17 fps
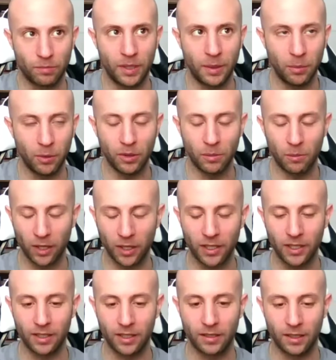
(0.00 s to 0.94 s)
people in the
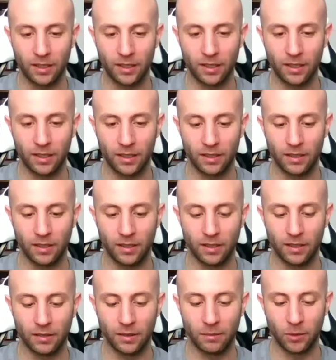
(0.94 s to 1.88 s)
market
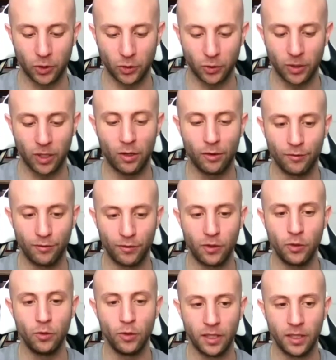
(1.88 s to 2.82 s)
in Montreal
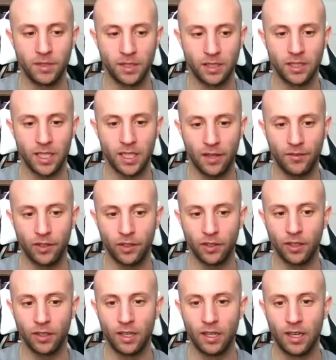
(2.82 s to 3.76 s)
viewed him as a
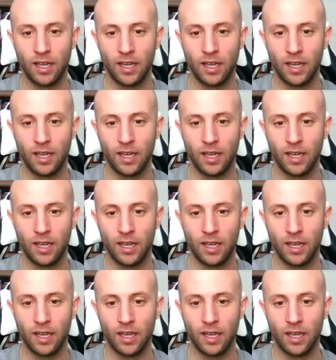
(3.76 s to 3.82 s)
savior.